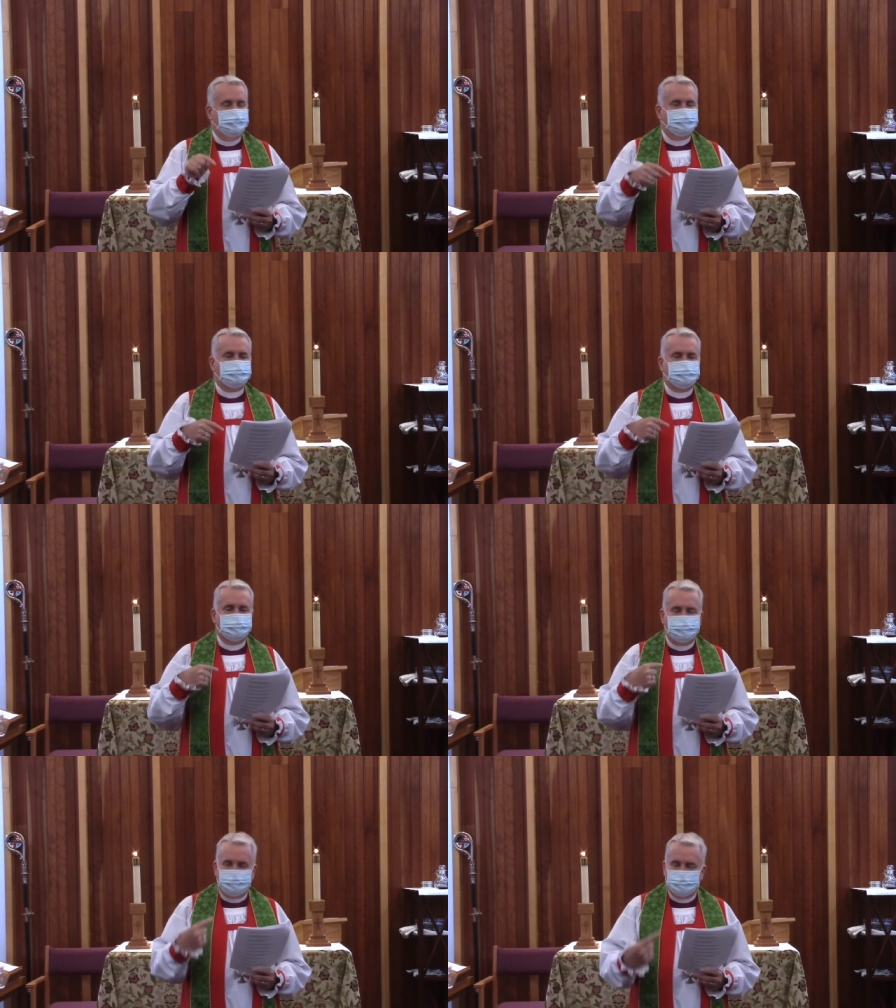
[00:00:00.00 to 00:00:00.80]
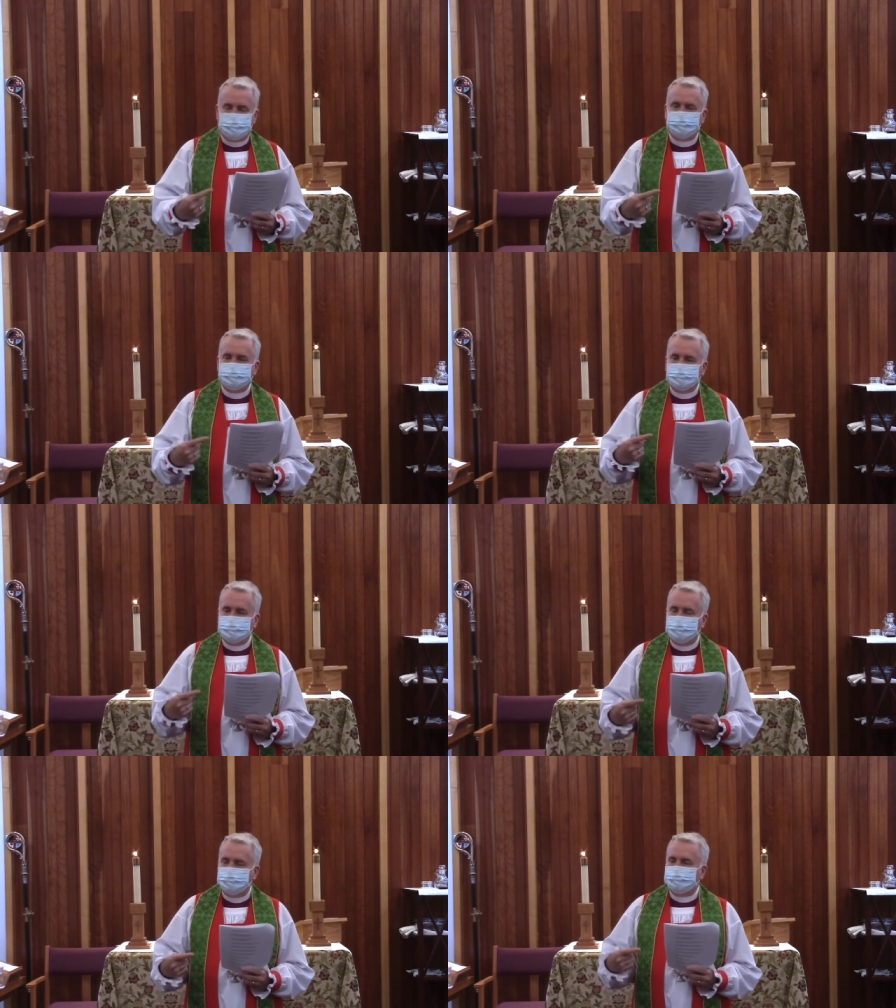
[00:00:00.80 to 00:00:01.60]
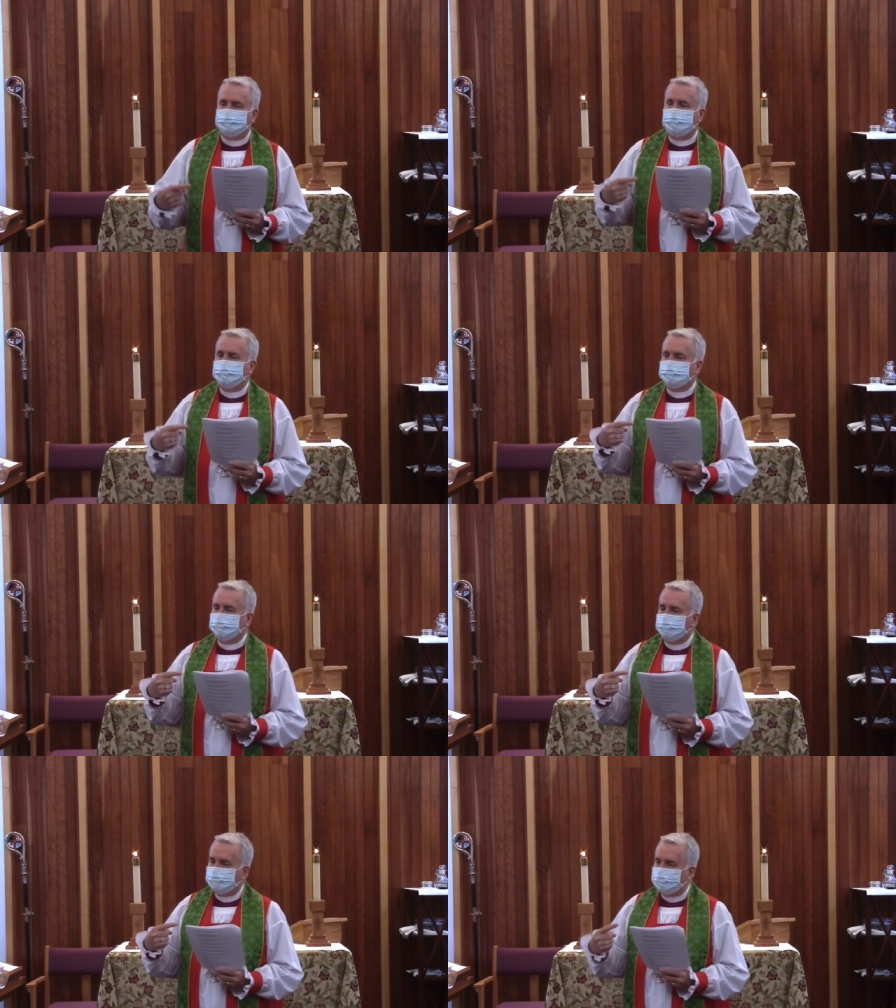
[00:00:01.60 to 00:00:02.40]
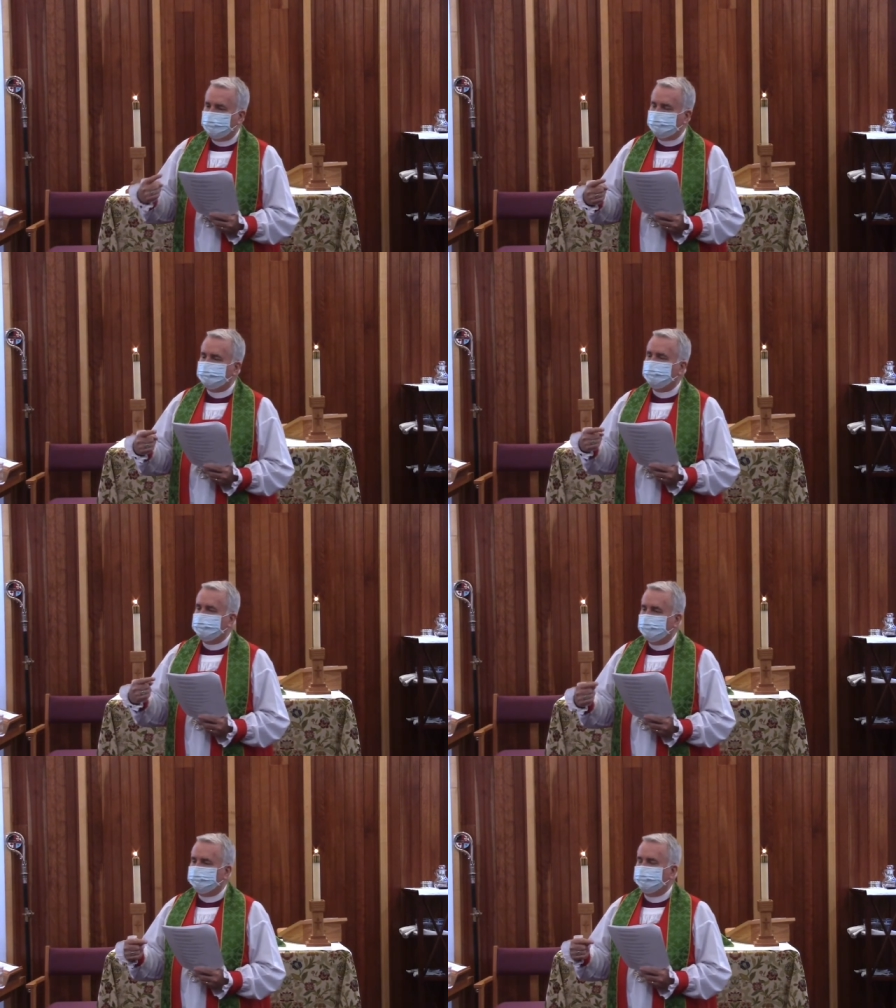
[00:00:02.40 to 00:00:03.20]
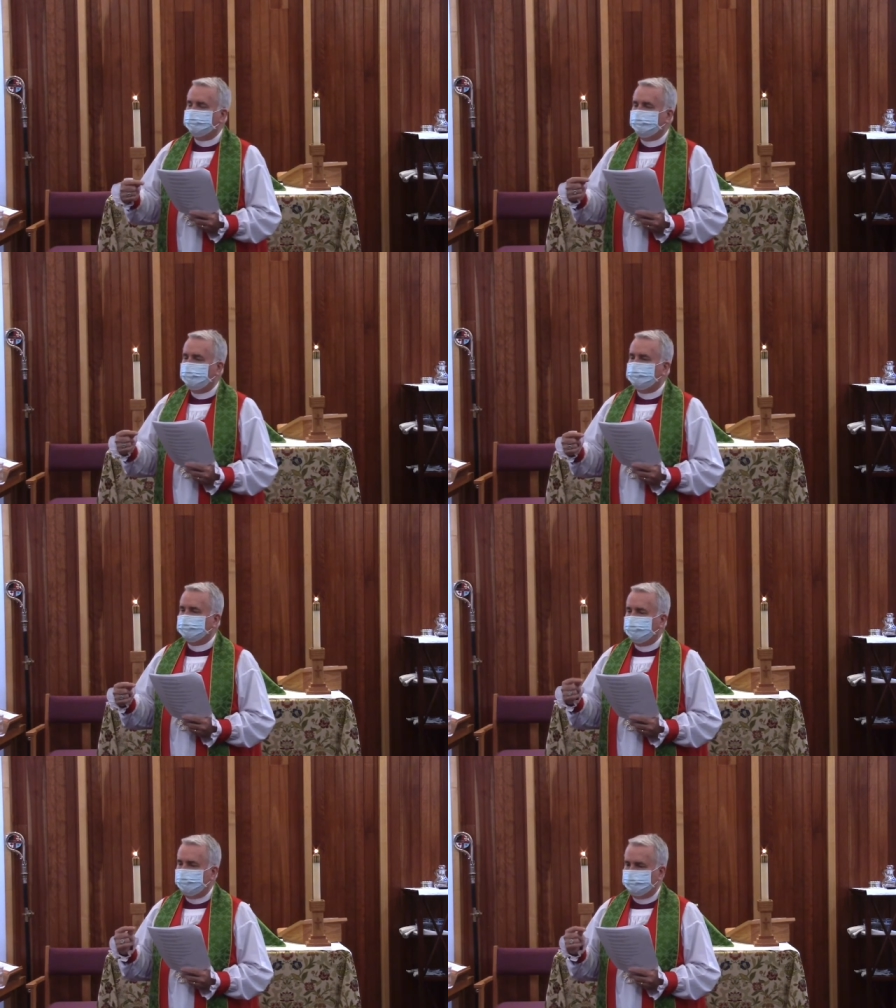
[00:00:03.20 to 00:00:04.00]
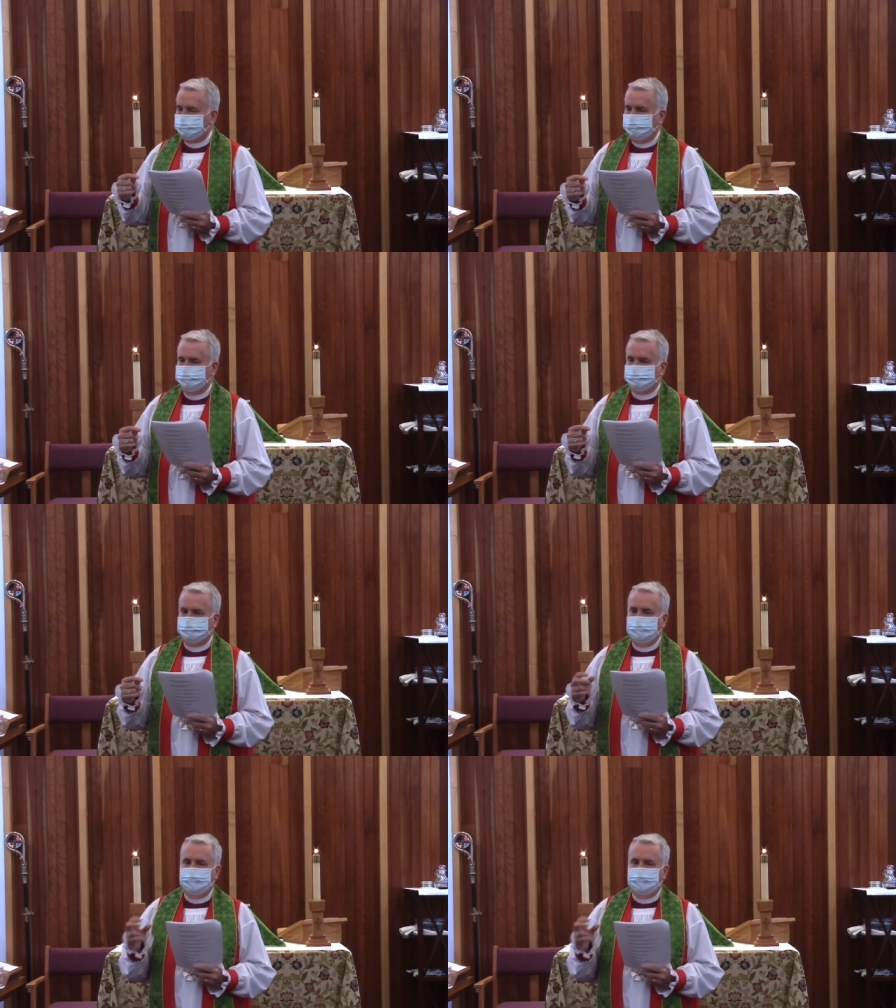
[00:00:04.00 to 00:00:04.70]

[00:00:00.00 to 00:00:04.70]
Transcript: is to fearfully live under an increasing level of obligations.